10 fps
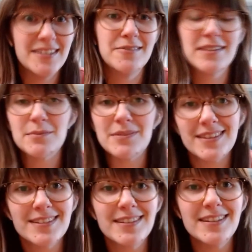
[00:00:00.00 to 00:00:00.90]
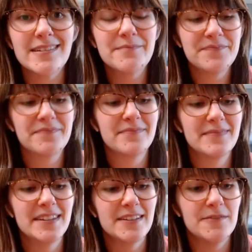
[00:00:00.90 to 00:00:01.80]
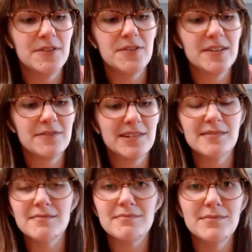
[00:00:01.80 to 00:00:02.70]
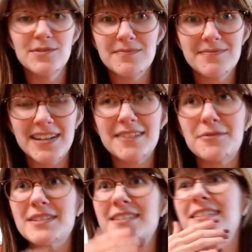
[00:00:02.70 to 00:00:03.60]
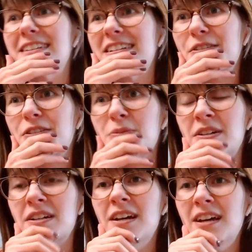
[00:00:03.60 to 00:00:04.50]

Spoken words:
you end up in this like, if you give what's the children's book?